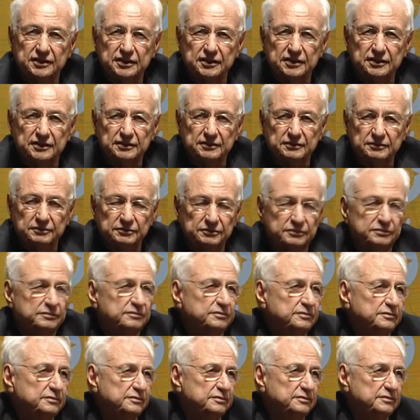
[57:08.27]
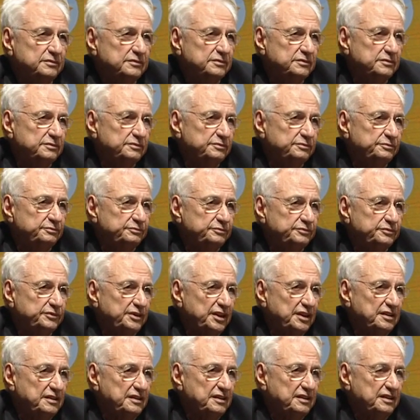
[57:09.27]

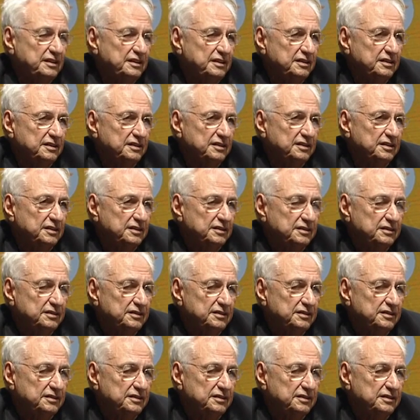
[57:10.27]
Uh, I think uh,